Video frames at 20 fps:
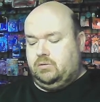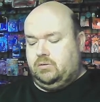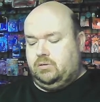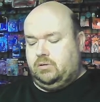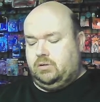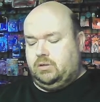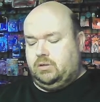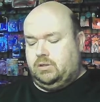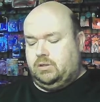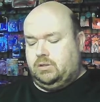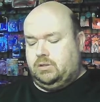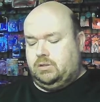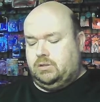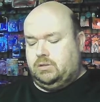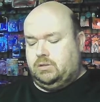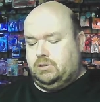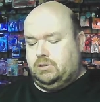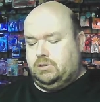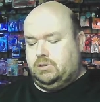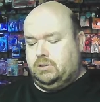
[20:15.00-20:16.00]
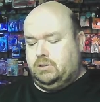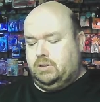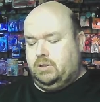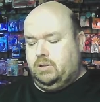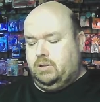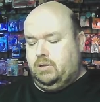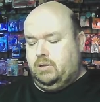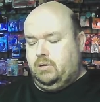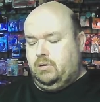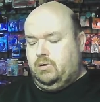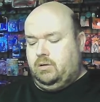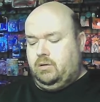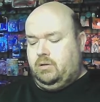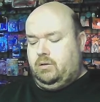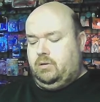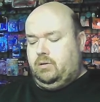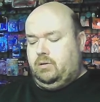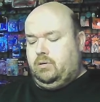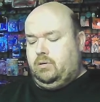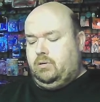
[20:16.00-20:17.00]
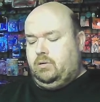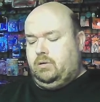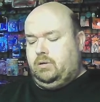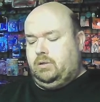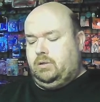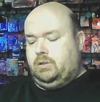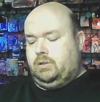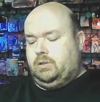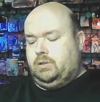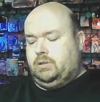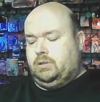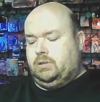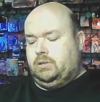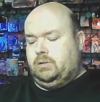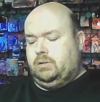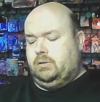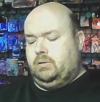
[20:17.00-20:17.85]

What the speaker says: [no speech]